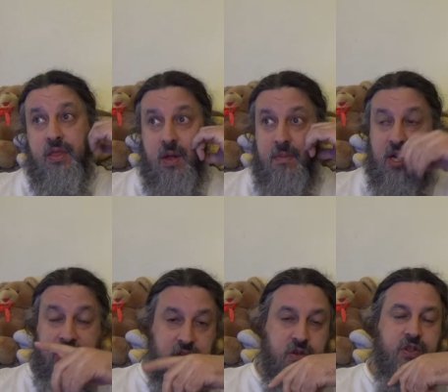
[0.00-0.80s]
I'm
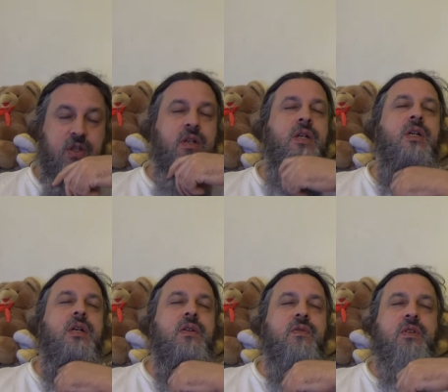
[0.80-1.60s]
actually using
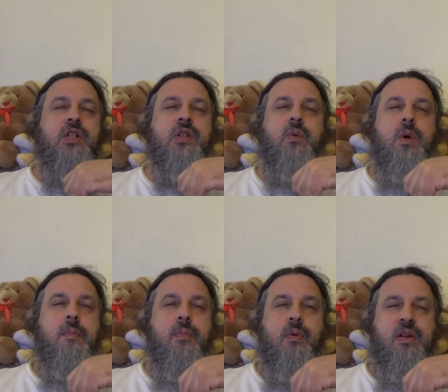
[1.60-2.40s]
version
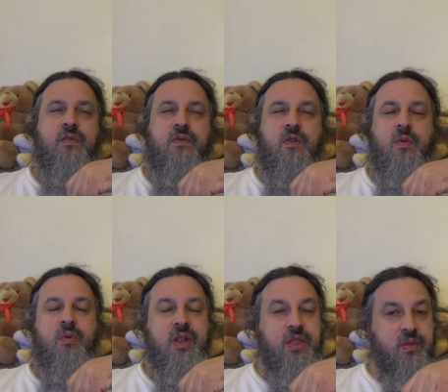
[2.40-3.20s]

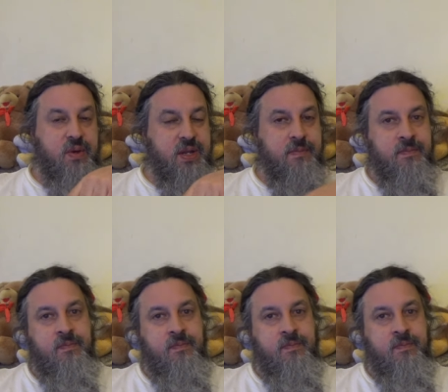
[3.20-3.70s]
1.4.3.